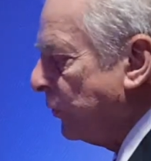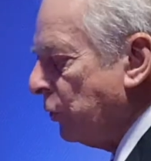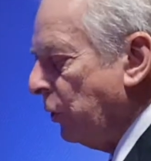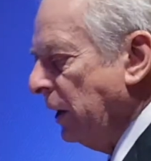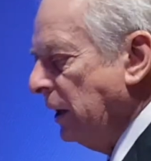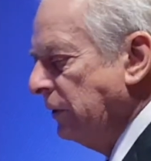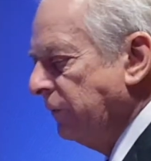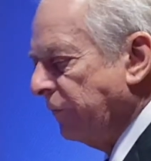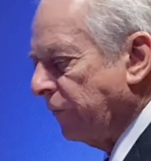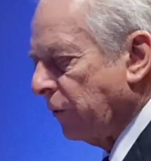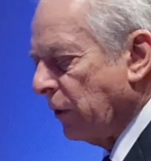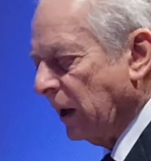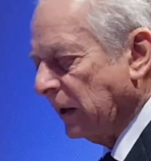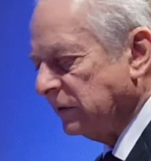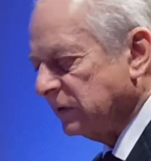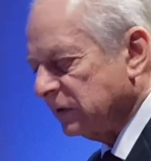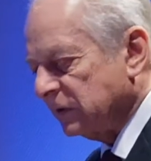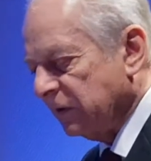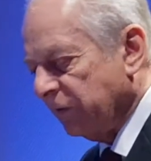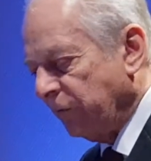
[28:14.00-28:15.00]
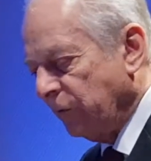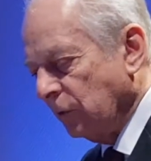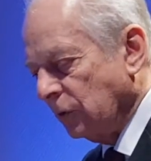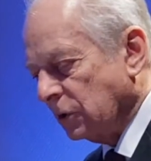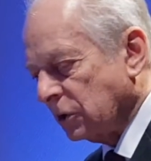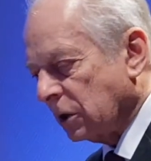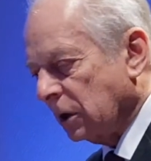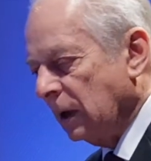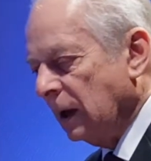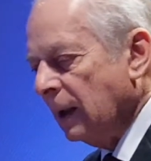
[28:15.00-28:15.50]
to influence the
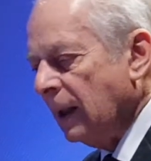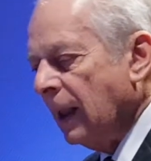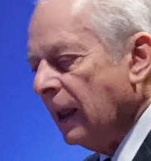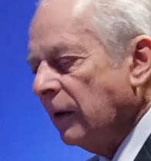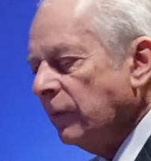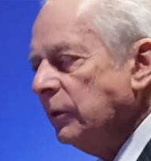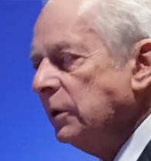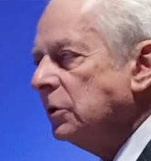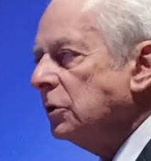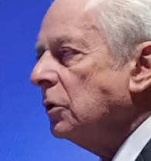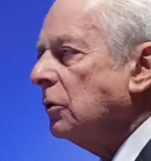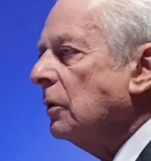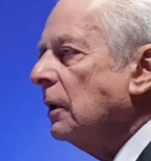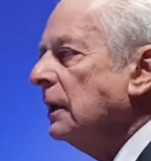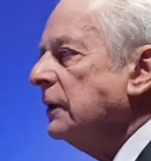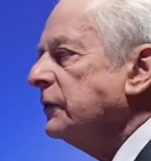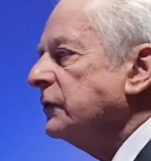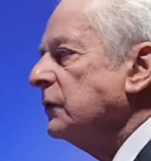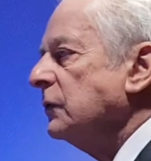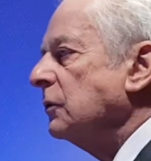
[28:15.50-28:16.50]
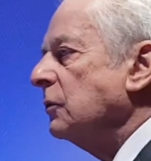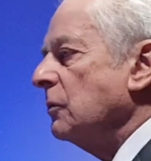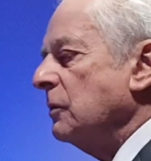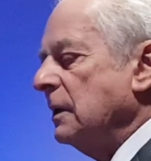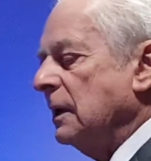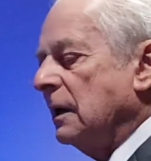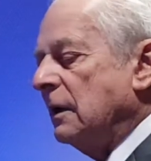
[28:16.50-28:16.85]
future, we should listen to the